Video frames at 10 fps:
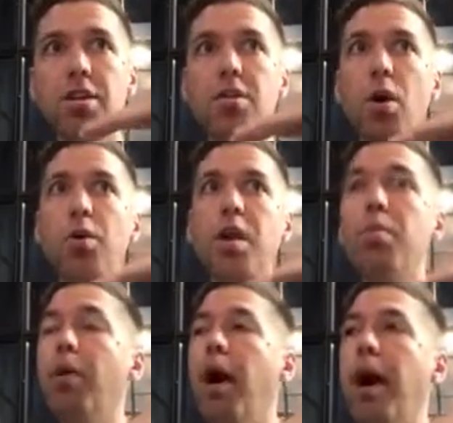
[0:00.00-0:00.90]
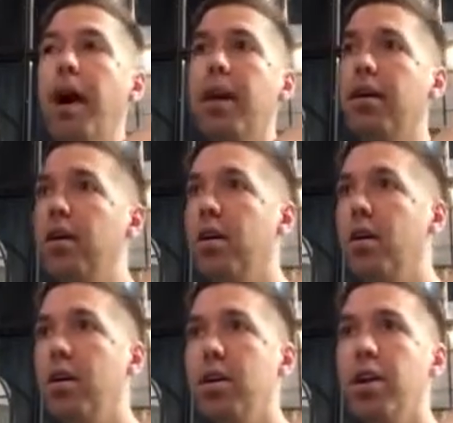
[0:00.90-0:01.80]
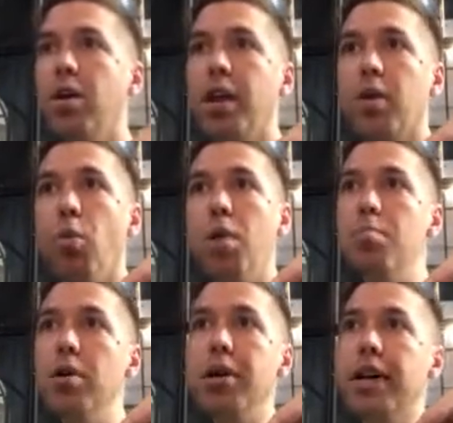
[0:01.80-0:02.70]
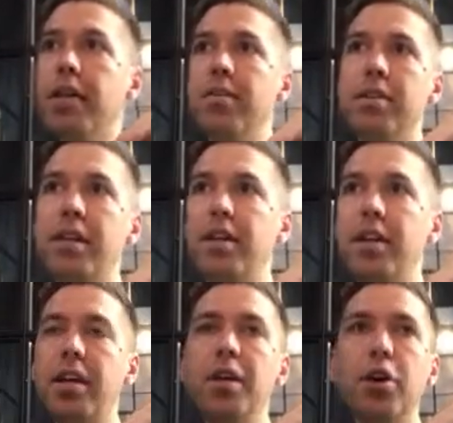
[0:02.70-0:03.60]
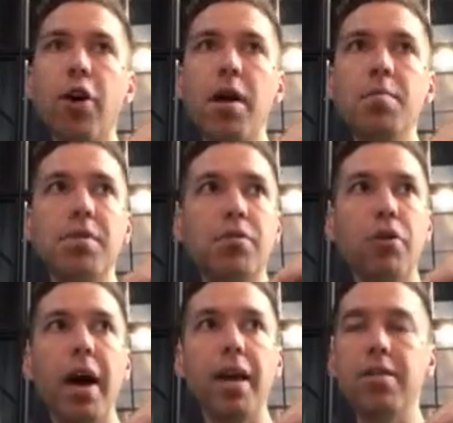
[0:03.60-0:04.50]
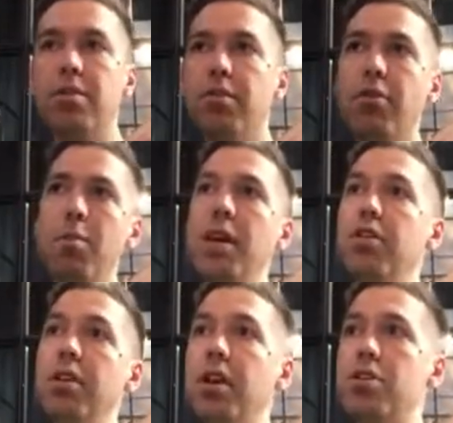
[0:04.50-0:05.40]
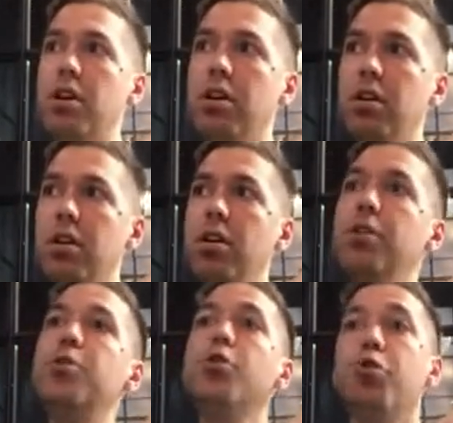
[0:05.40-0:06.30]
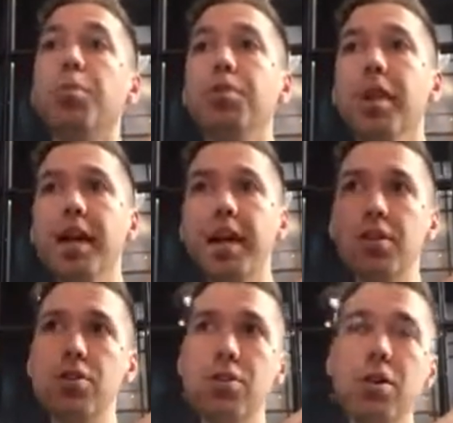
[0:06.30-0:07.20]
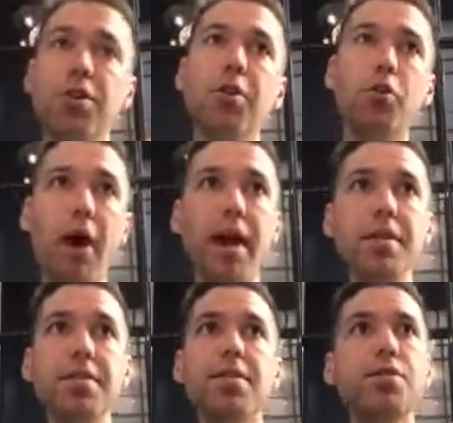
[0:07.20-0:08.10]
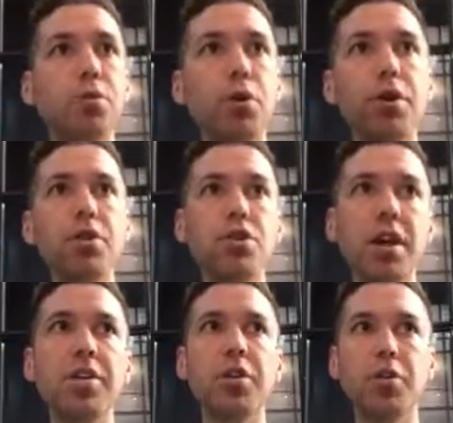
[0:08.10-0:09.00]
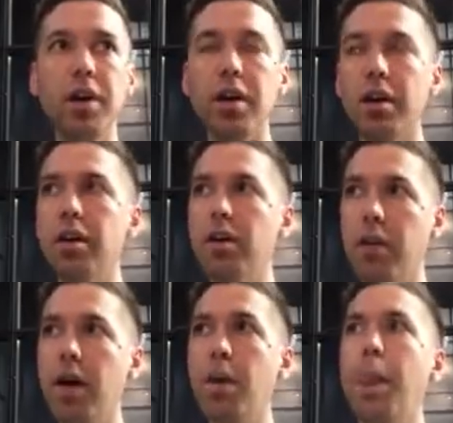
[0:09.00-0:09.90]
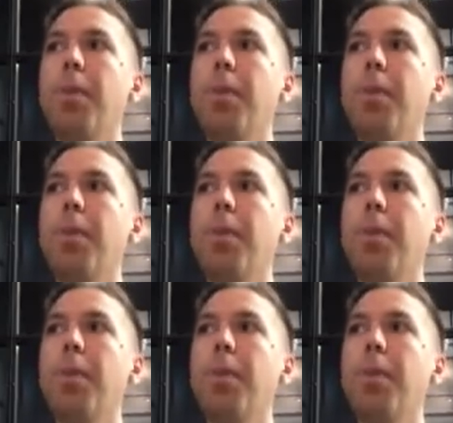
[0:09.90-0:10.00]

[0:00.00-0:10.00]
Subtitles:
So they buy, like 1 million kilograms of rice from Indonesia to replenish the rice storage in Korea, right?